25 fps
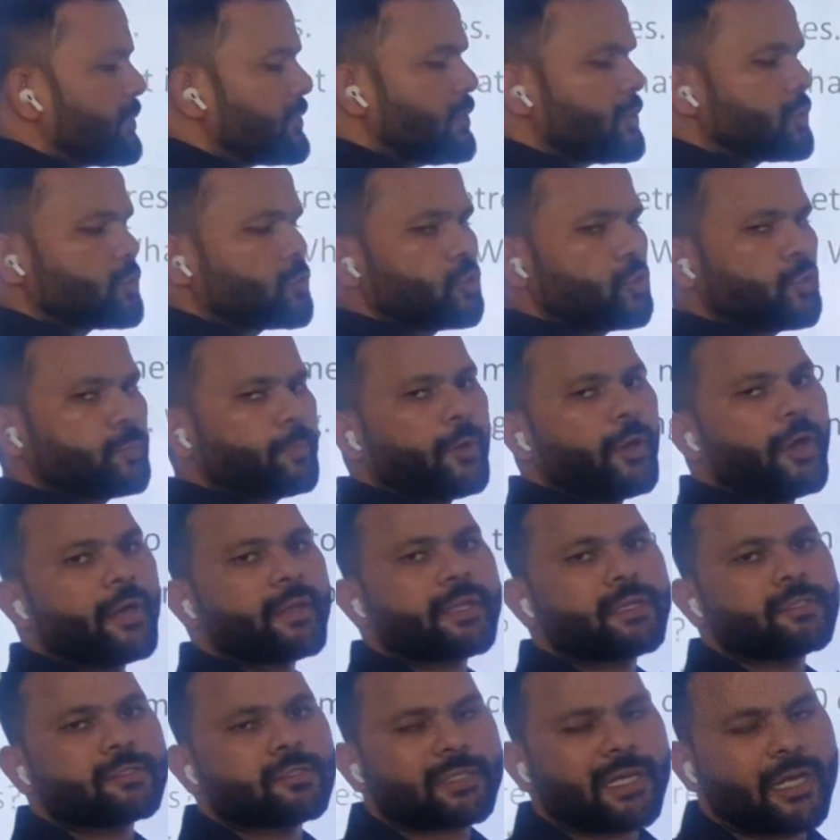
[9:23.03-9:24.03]
between 2
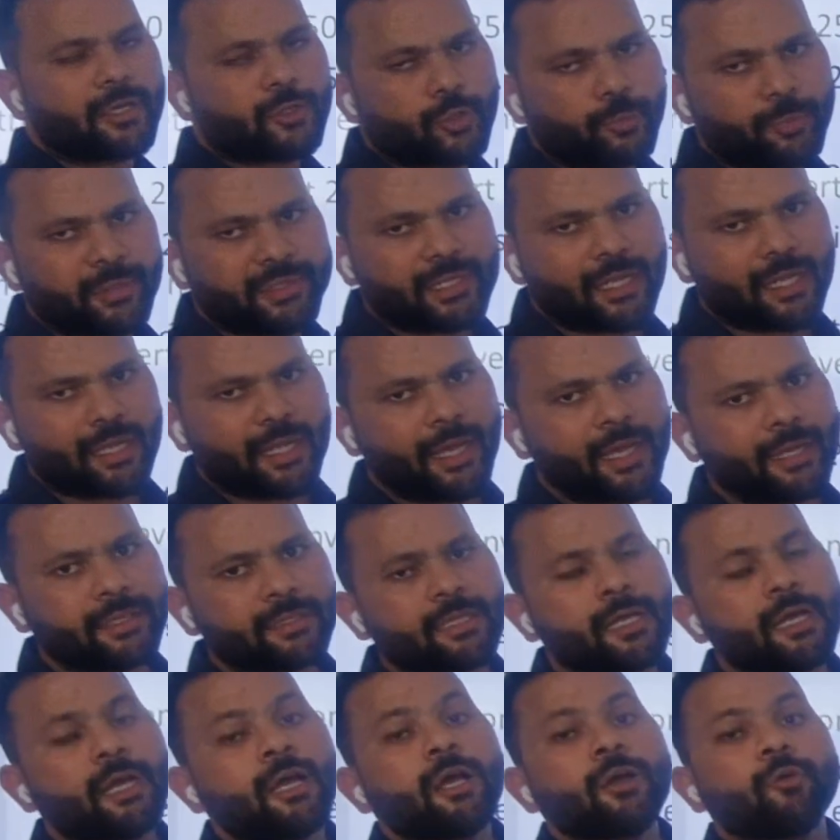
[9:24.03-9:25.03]
points is said to be the
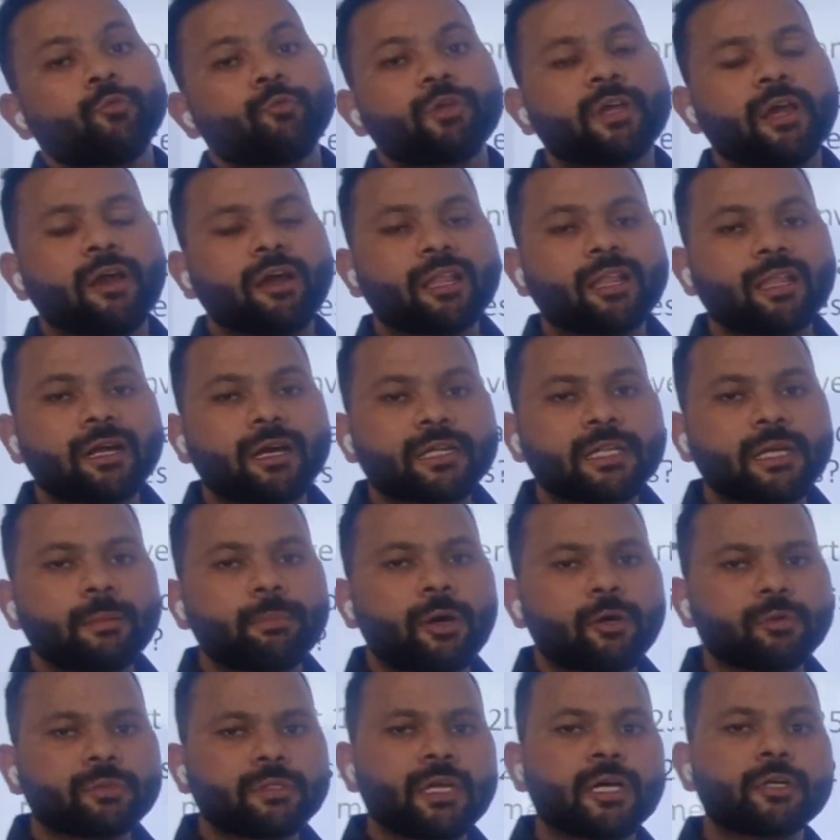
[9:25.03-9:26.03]
length. We have learned
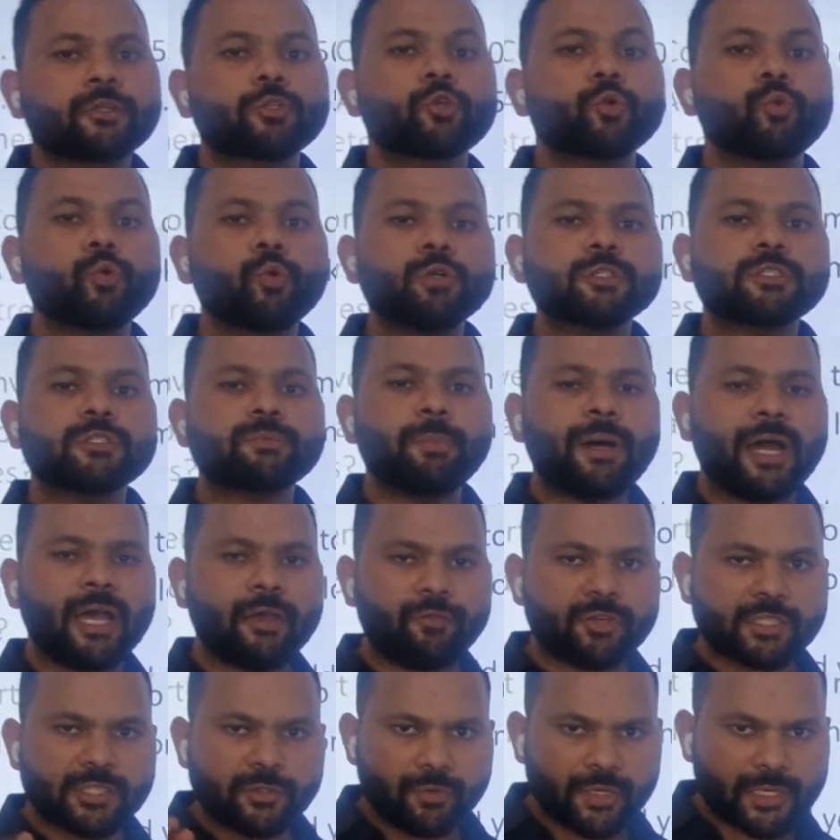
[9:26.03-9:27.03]
about the tools
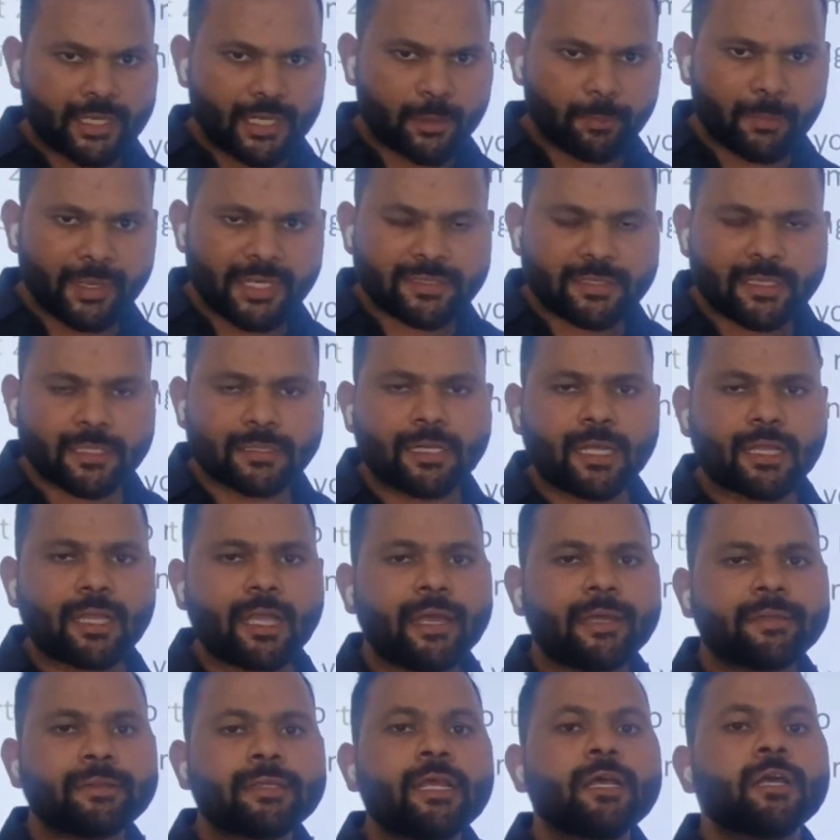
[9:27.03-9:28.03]
by which we can measure the
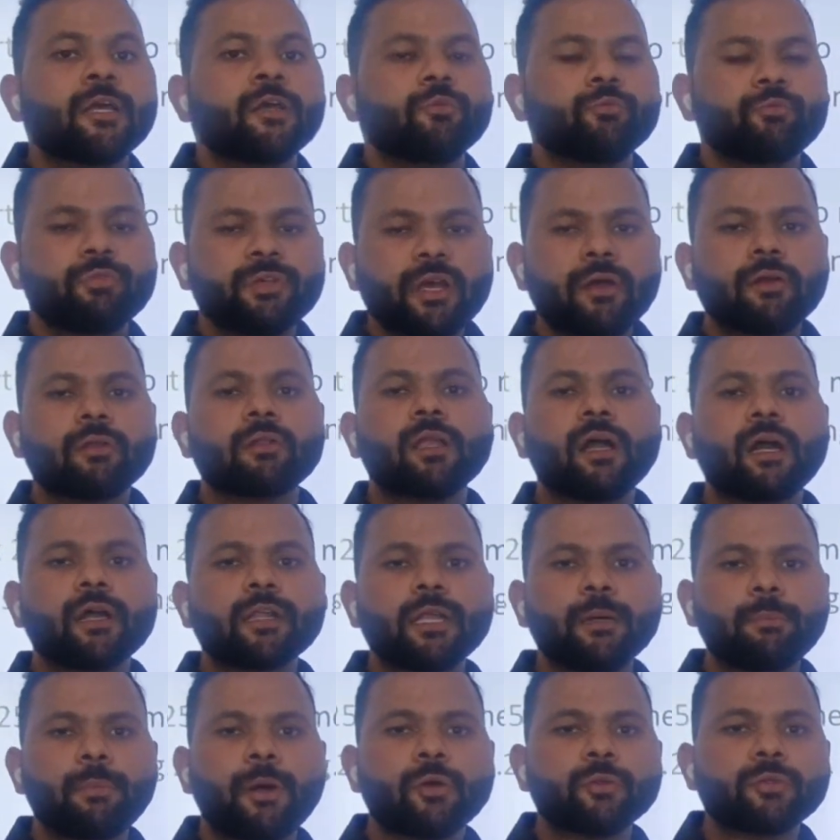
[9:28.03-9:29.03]
length. We have
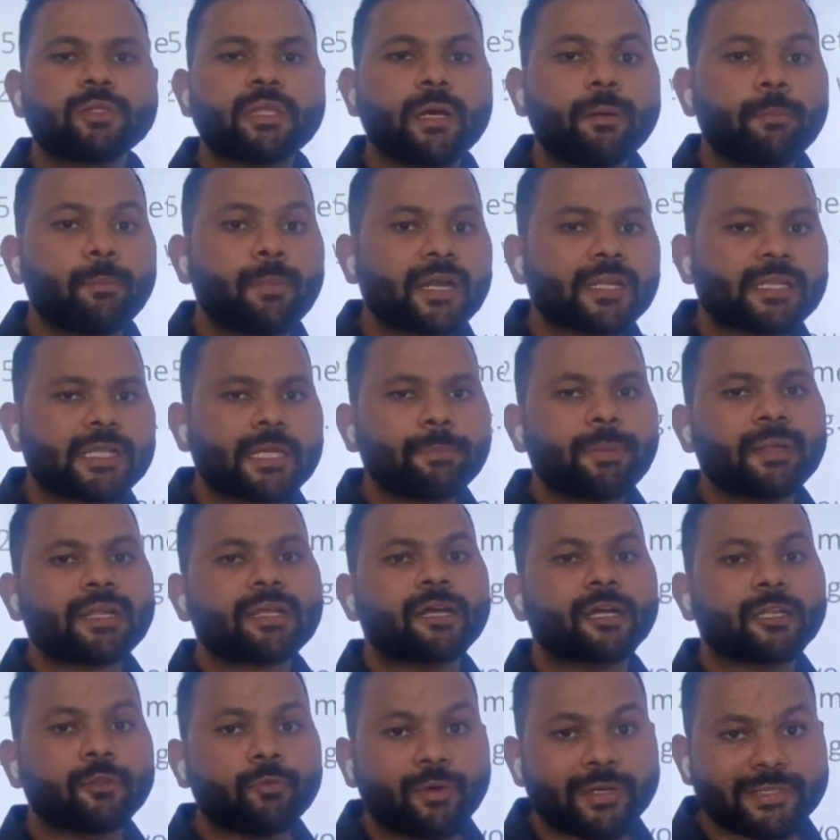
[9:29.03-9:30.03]
learned about the
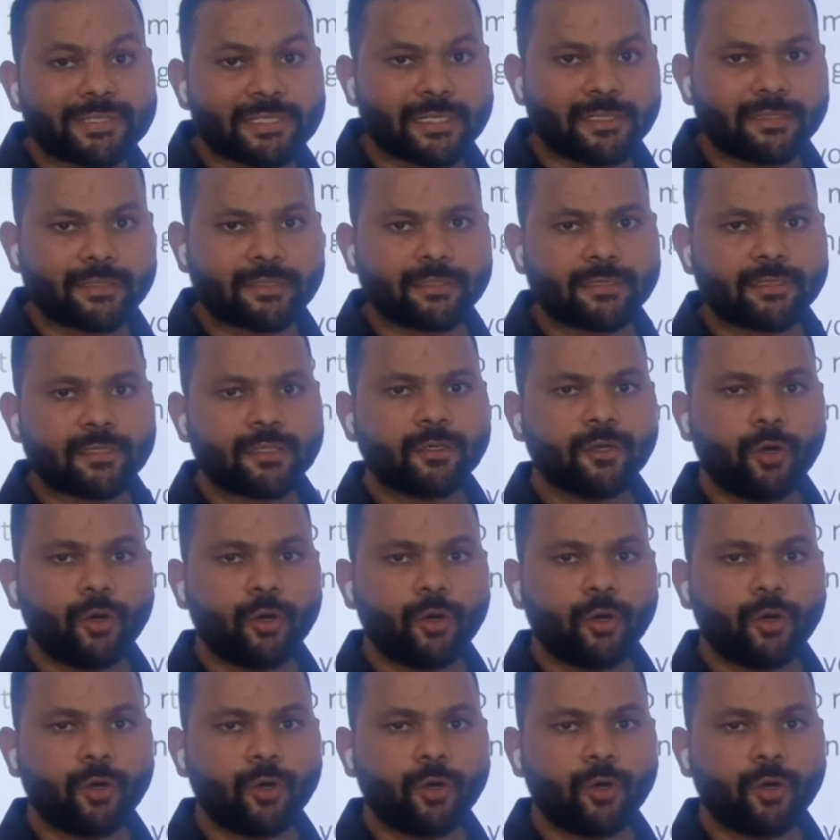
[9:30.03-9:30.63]
multiple conversions.